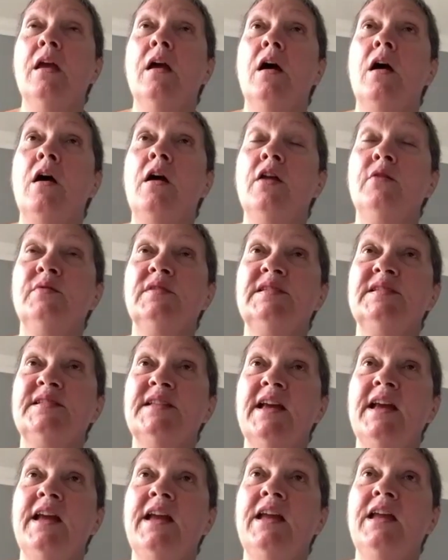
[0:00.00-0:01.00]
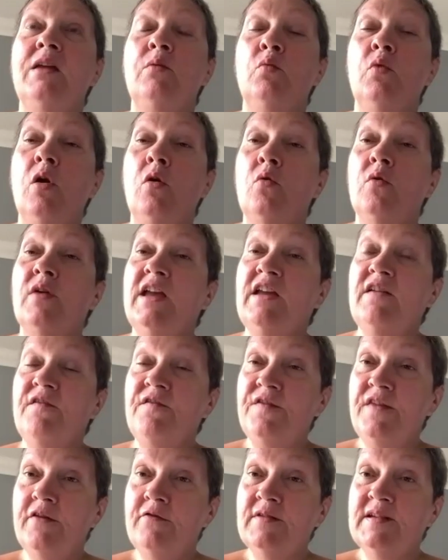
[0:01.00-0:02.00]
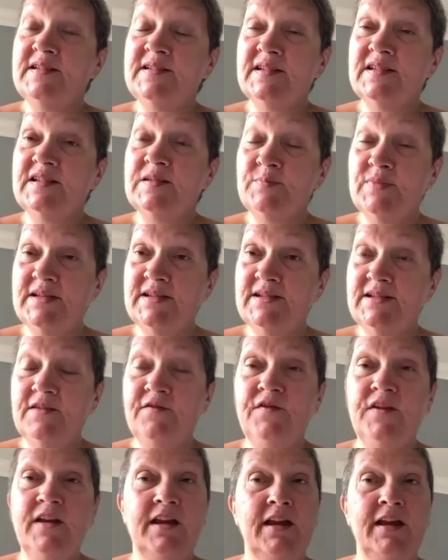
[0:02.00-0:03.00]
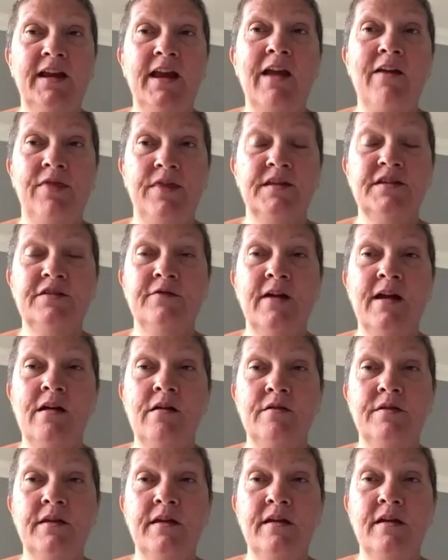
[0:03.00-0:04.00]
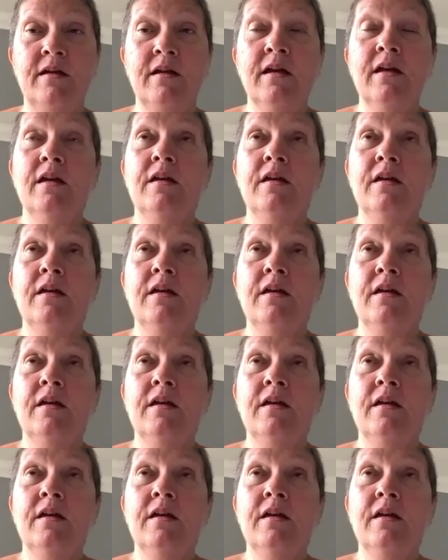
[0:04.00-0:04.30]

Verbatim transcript: I would say, well, if there is a specific catheter out there